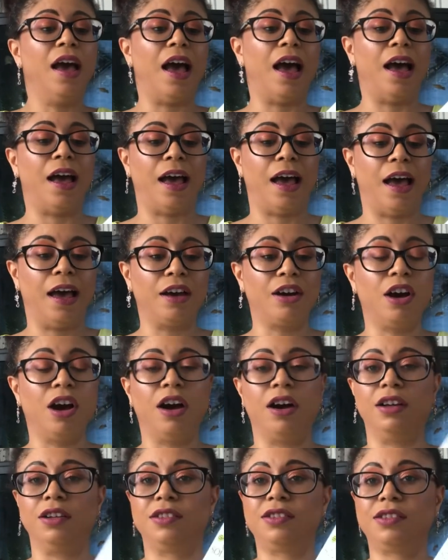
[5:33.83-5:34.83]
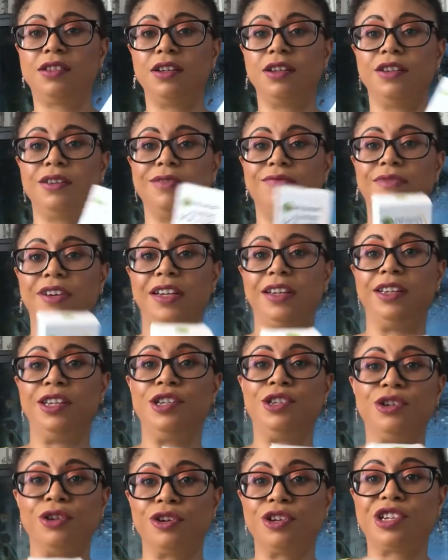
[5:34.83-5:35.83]
I can't really
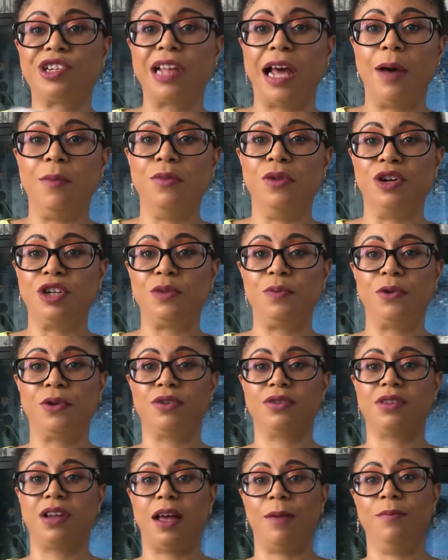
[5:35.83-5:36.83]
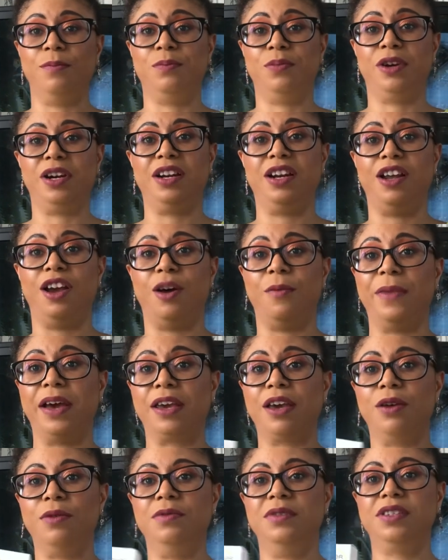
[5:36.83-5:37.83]
judge that much because I'm putting it on my
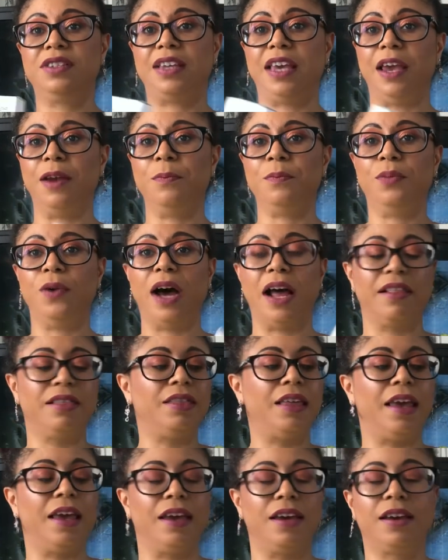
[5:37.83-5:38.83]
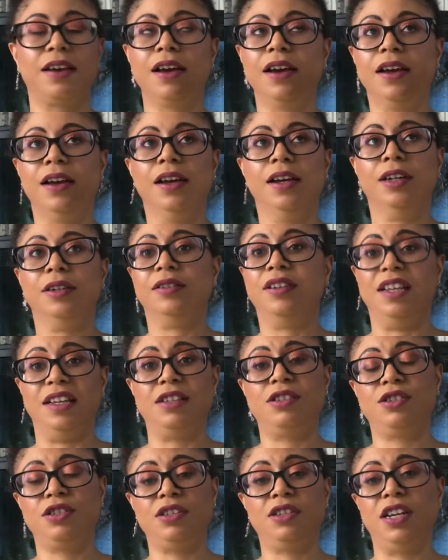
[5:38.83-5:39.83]
own skin. But I think
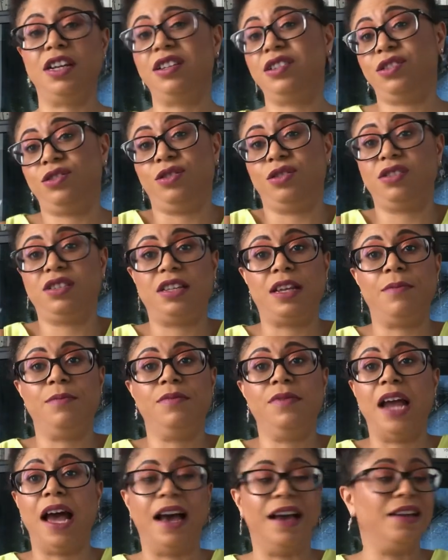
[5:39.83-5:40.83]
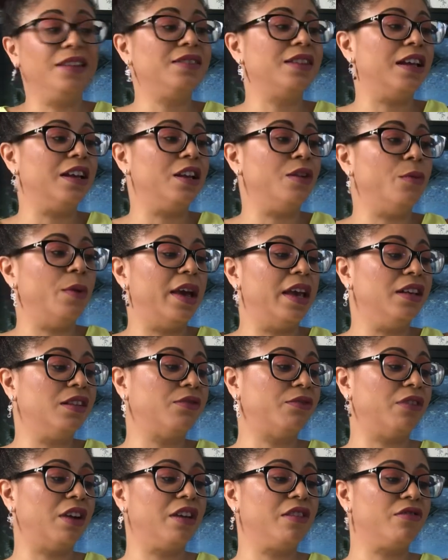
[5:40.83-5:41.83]
this does seem nice anyway. It's
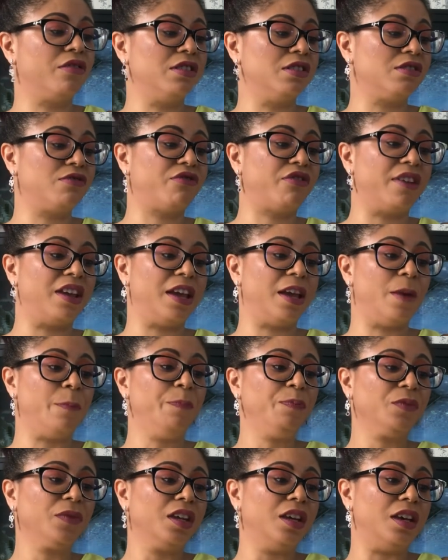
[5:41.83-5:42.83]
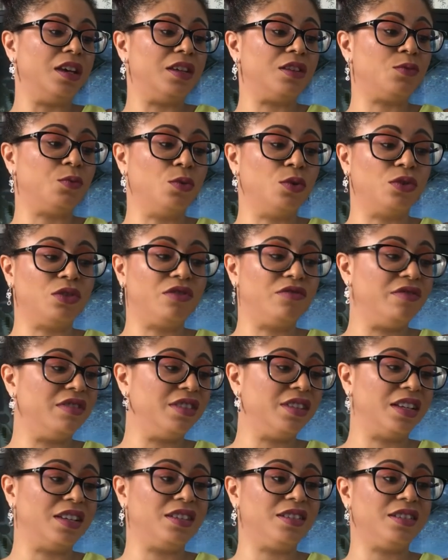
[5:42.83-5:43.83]
fragrance free, it's water
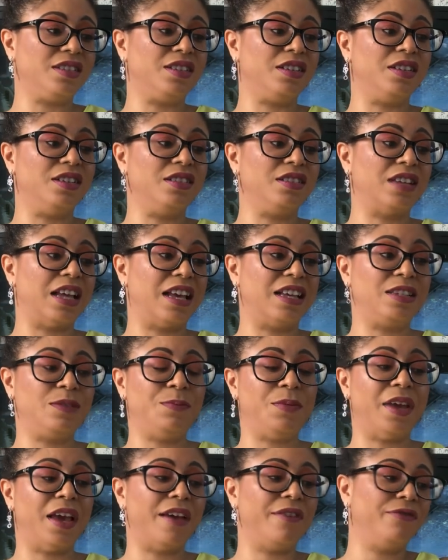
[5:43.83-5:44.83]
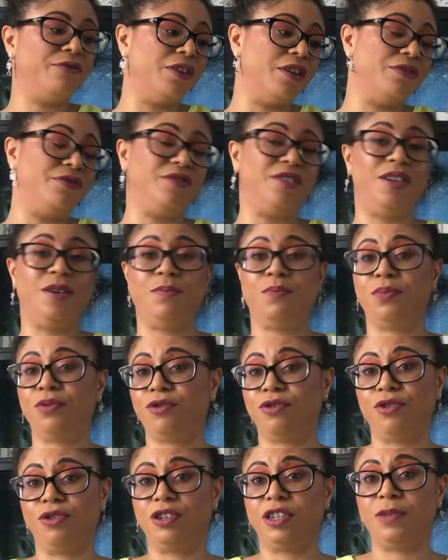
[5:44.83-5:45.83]
resistant, SPF 50,
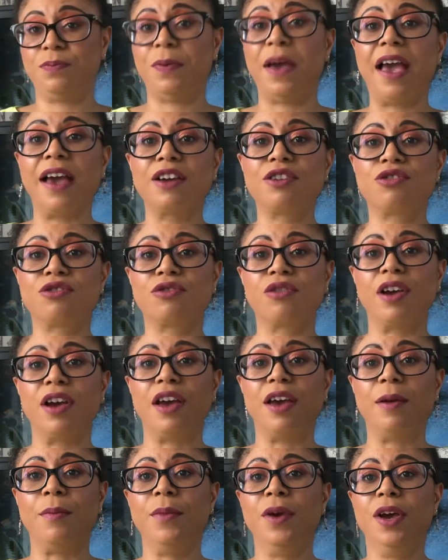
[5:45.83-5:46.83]
broad spectrum.